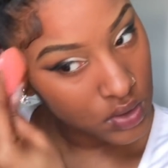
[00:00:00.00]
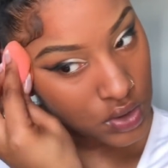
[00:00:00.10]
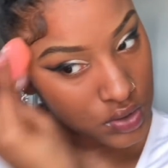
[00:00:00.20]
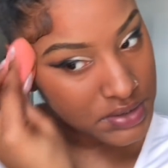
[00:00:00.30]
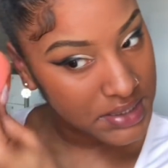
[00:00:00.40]

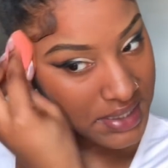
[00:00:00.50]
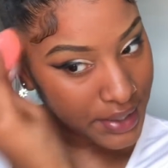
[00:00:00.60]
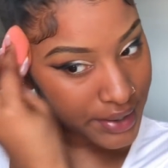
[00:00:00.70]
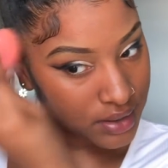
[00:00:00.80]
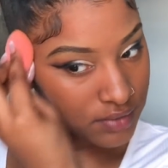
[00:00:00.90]
using
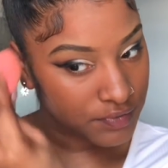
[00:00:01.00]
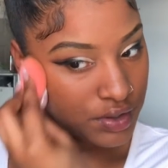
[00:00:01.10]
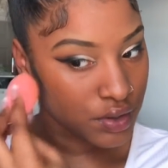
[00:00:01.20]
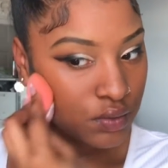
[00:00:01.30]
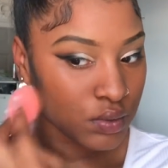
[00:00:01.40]
that in a
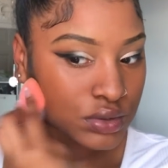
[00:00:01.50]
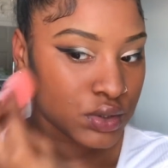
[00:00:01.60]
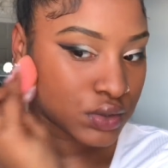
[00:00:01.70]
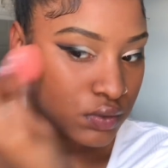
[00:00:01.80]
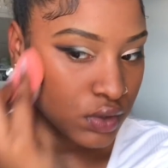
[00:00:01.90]
video or
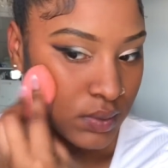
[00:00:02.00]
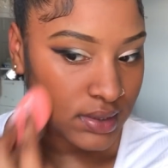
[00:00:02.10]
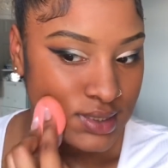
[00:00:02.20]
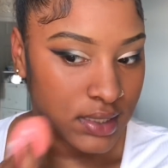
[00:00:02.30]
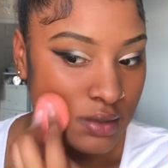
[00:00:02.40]
tutorial
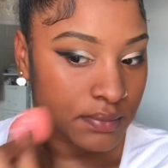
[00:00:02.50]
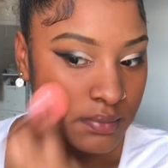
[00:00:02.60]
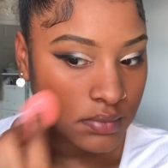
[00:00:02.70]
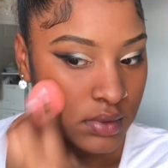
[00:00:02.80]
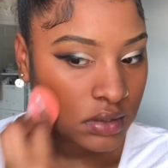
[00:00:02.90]
one time,